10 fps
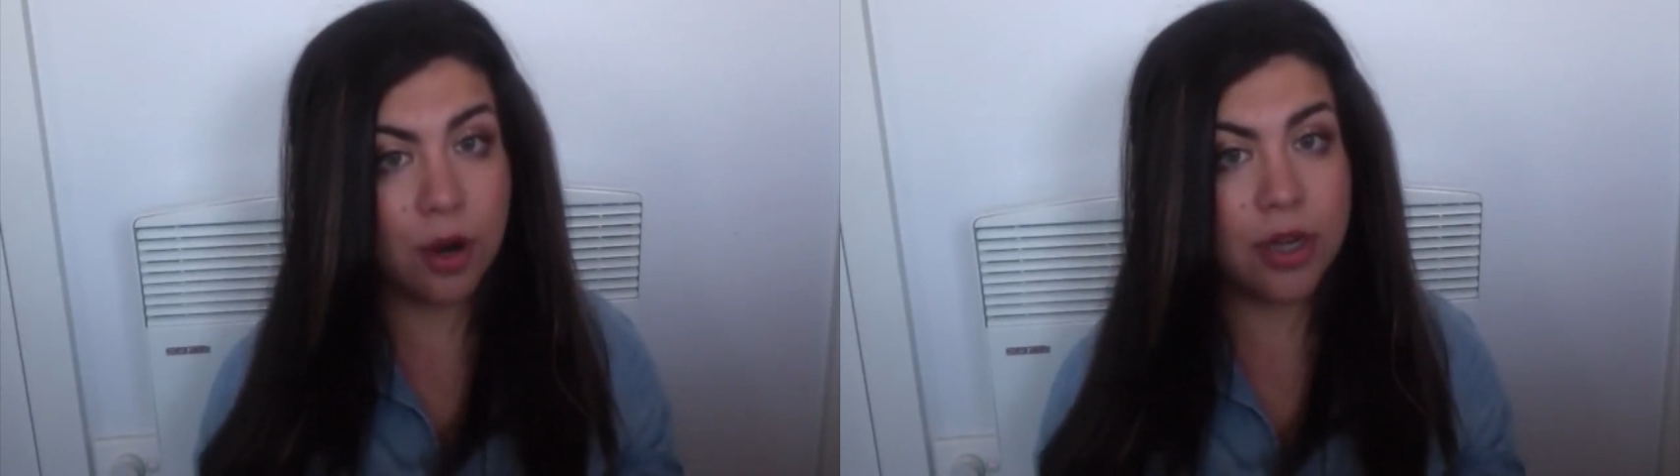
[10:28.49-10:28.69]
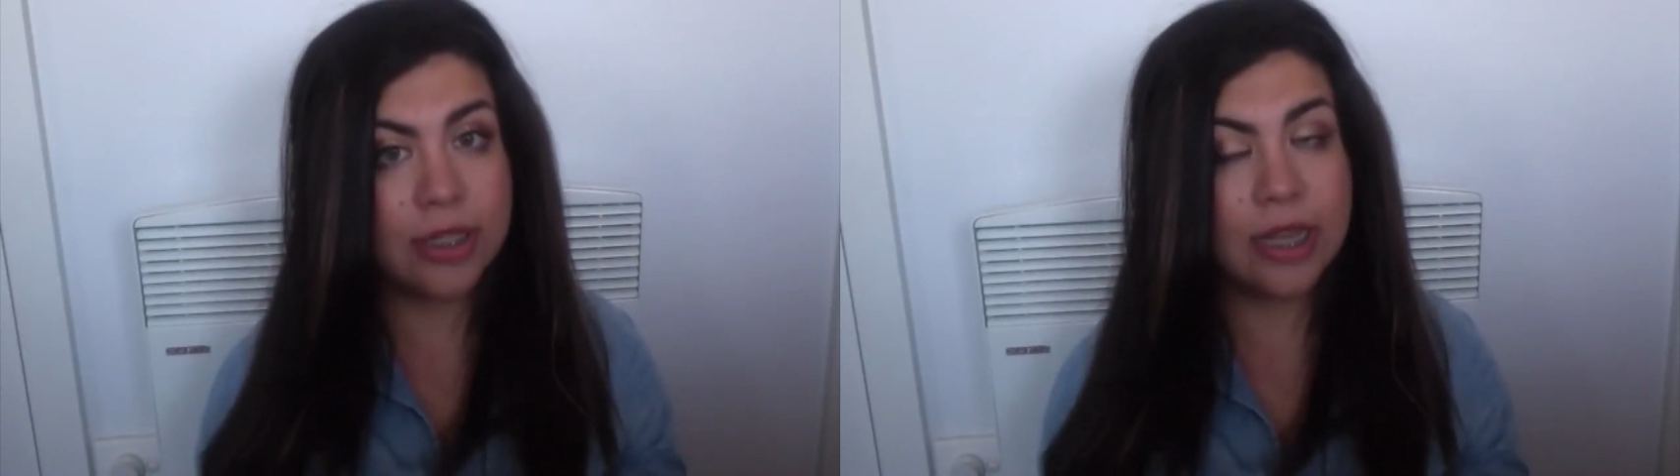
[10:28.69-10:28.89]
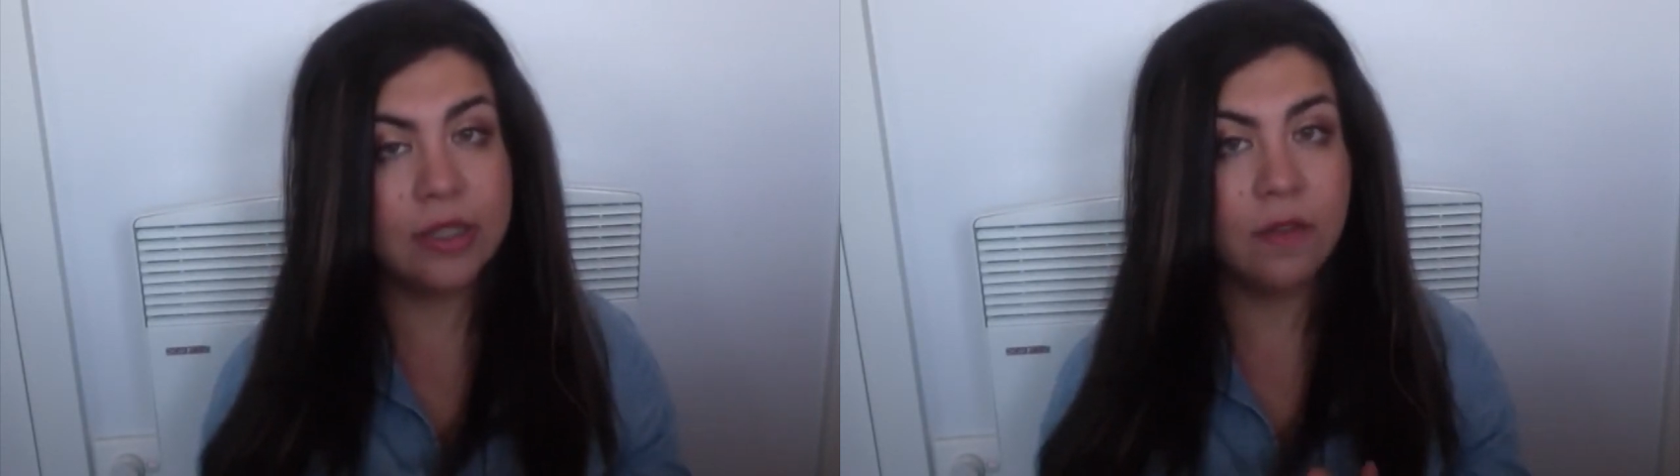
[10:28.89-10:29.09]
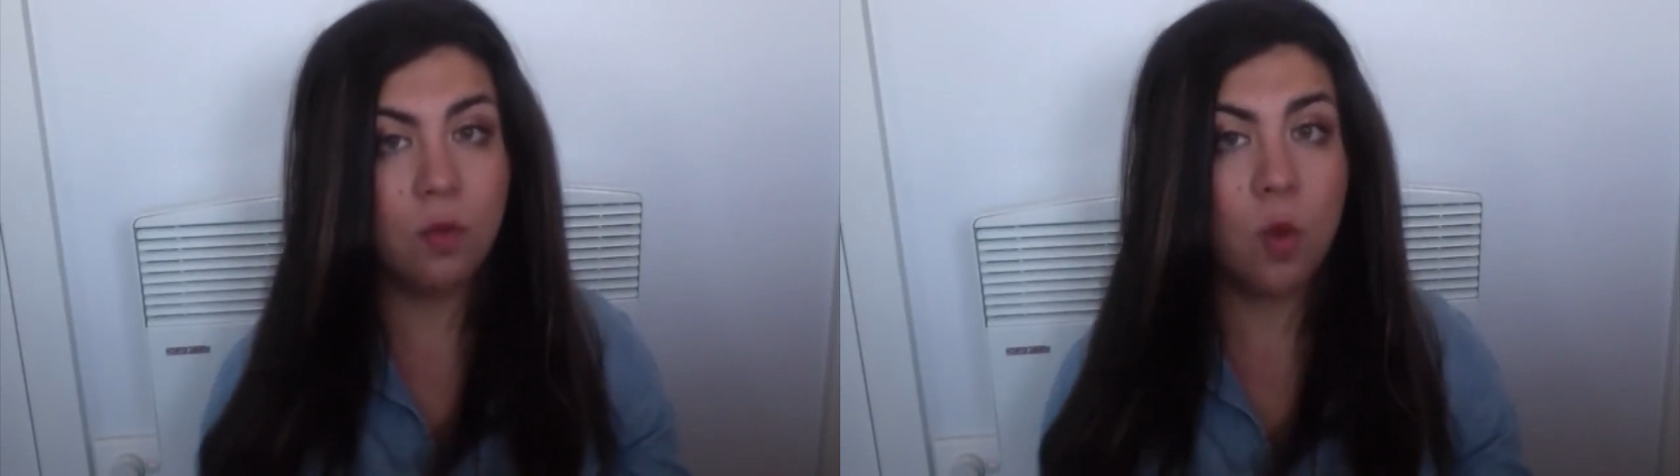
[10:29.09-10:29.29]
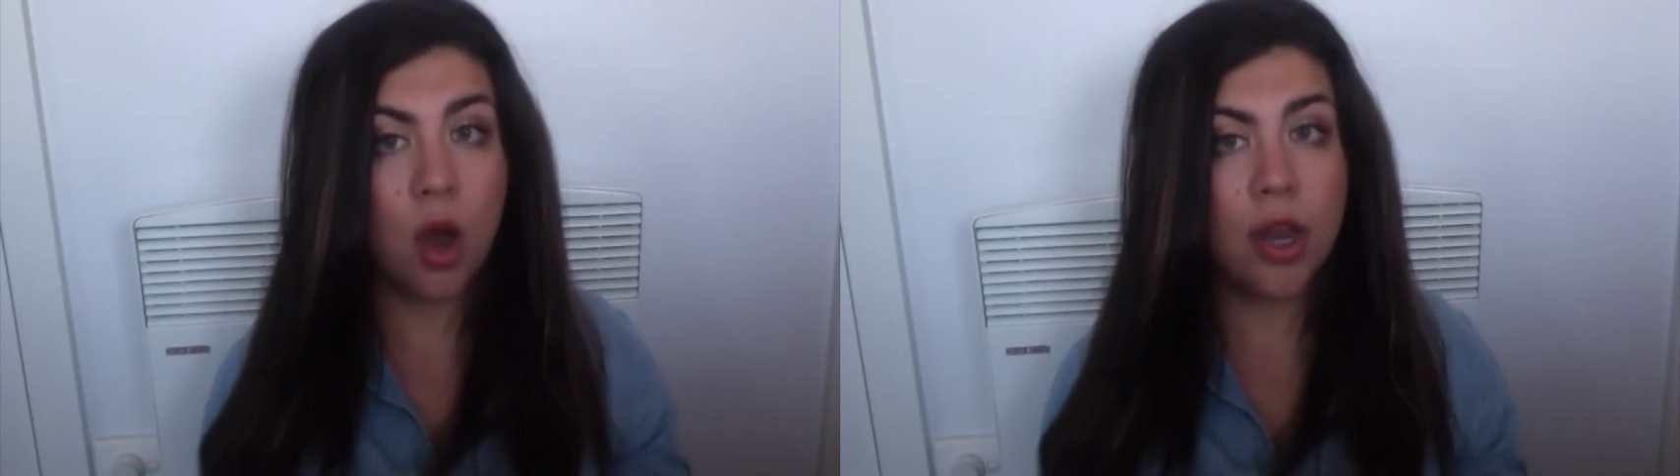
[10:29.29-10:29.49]
process
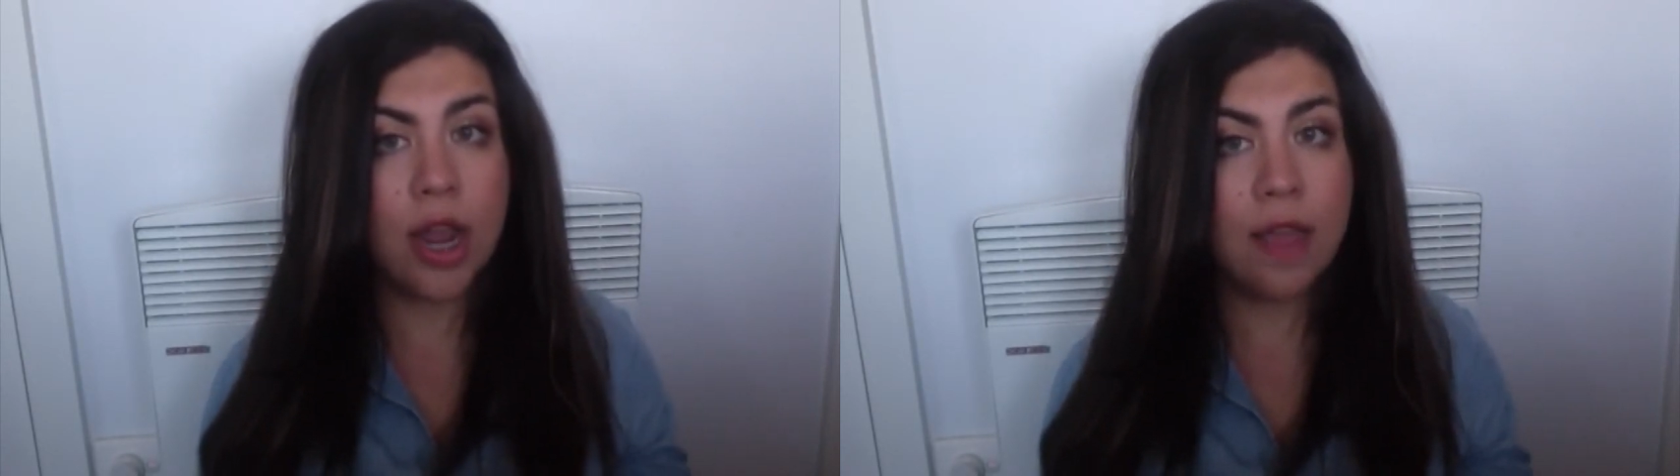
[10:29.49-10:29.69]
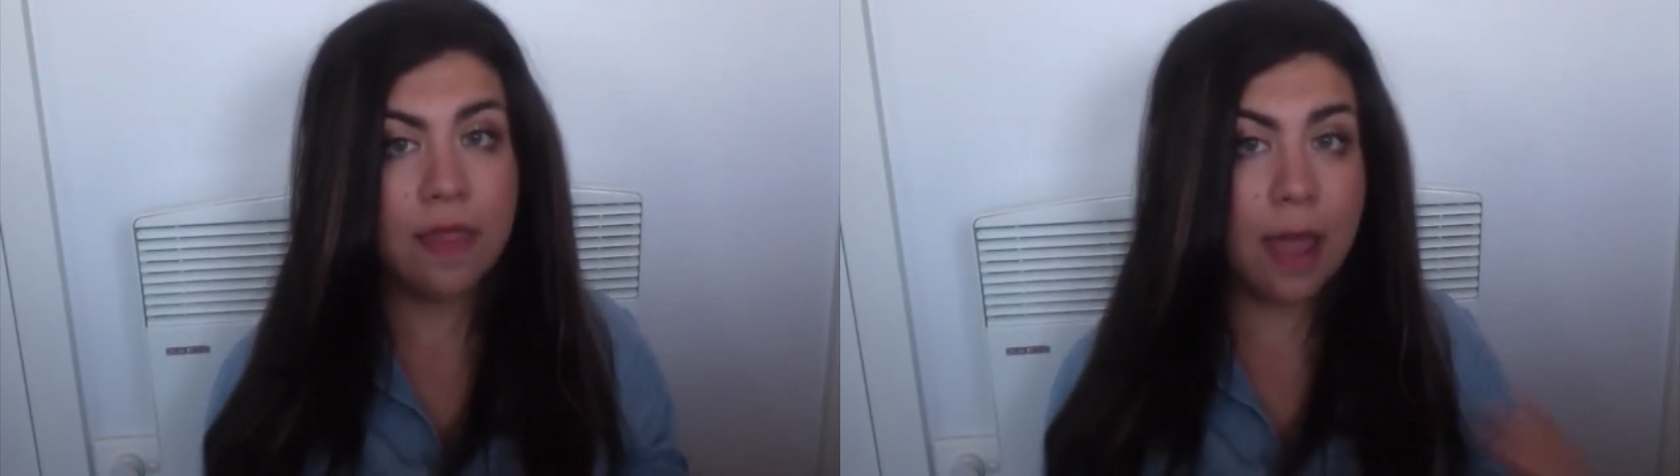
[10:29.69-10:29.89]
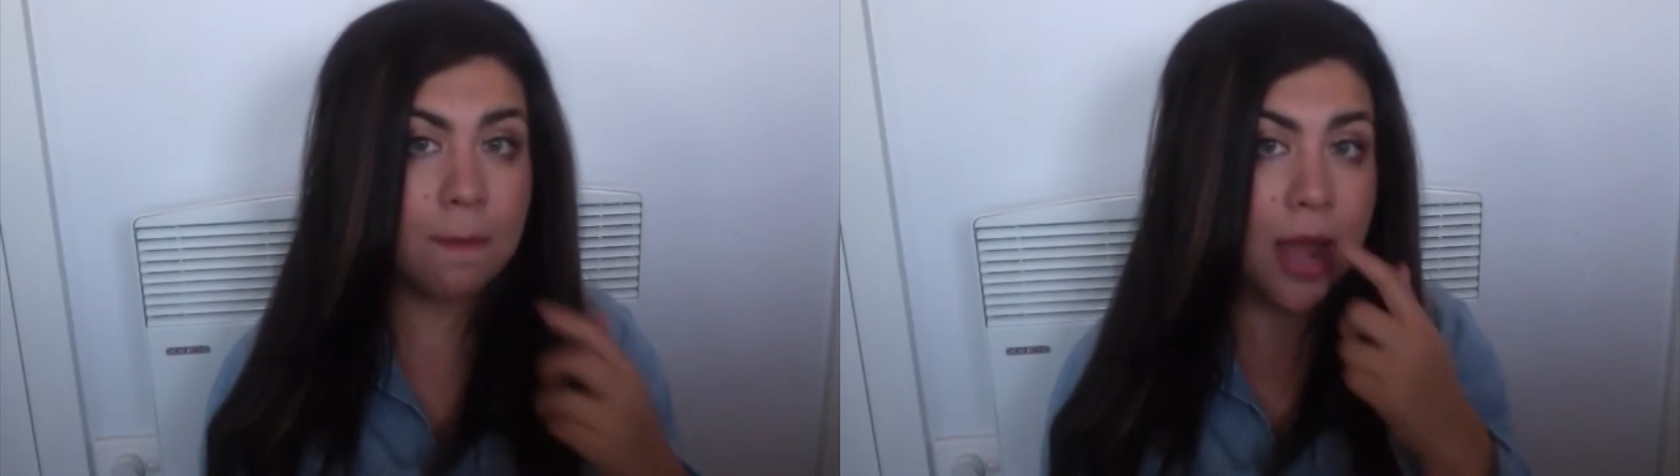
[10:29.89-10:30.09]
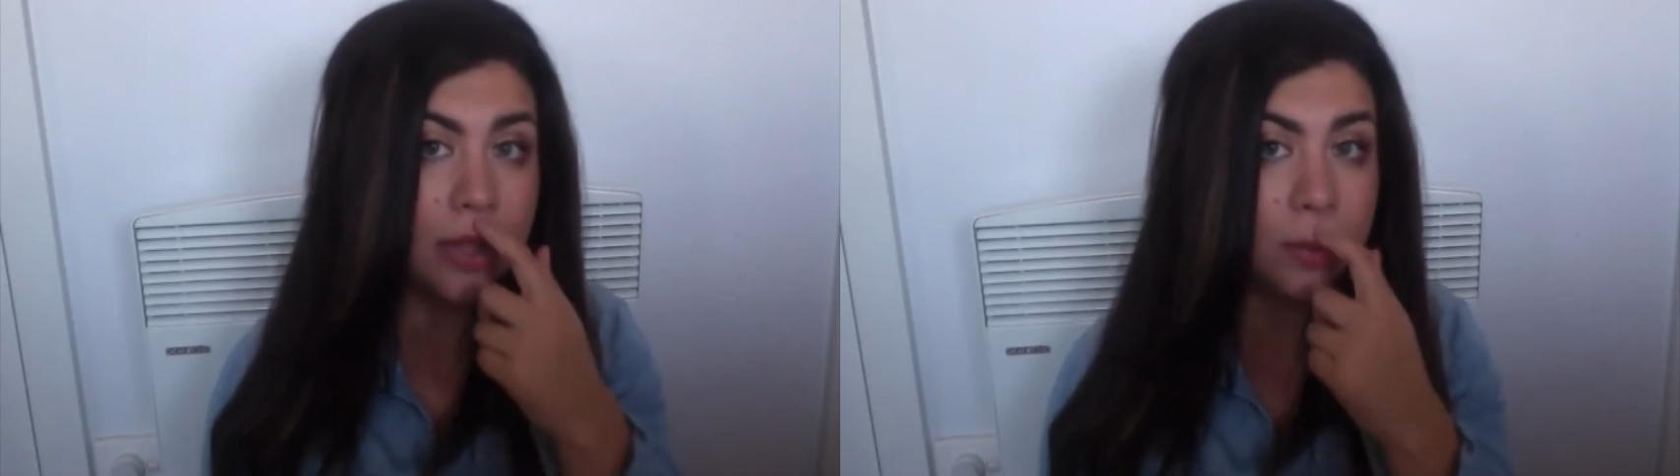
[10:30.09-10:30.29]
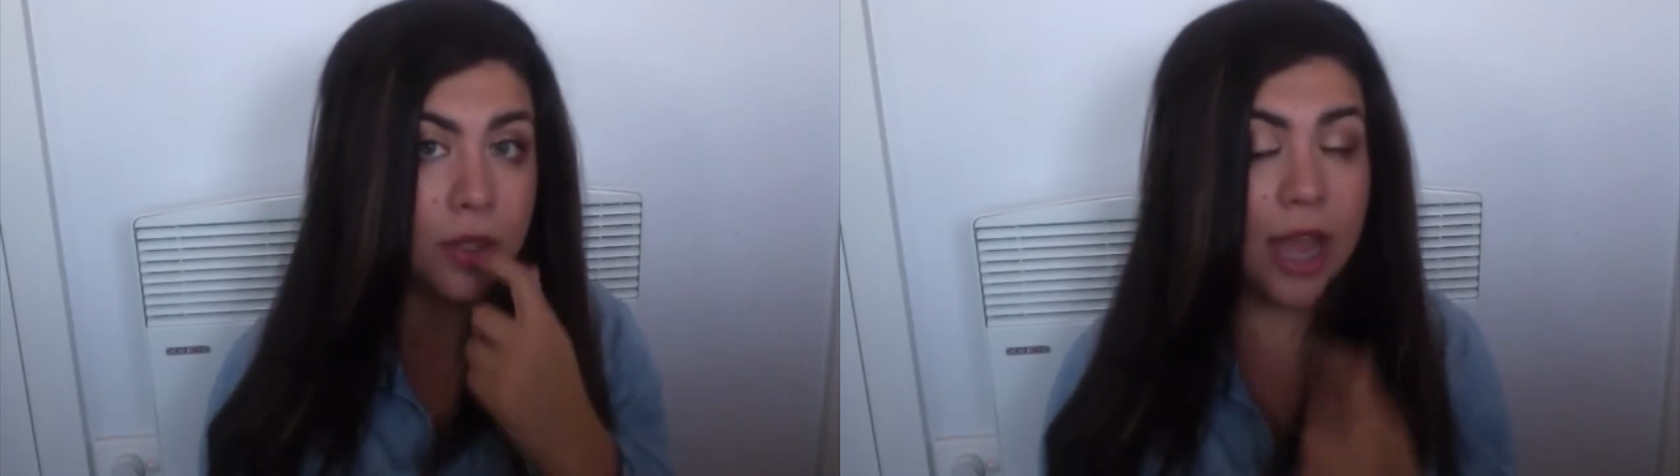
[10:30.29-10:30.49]
of what that
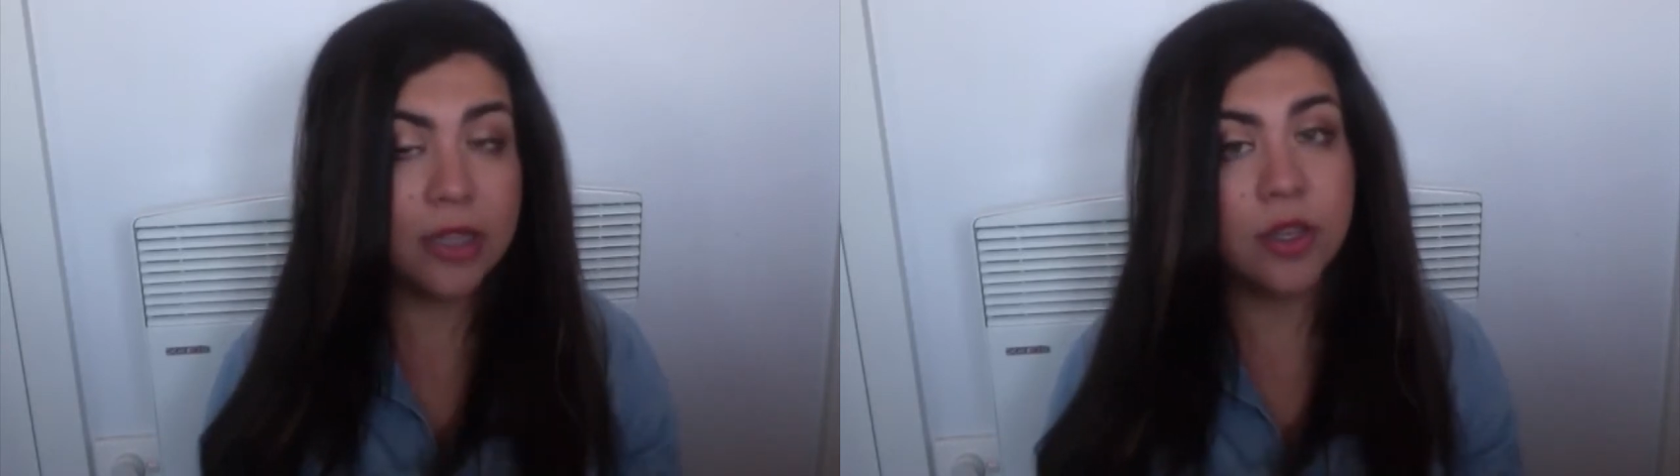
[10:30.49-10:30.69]
might look like.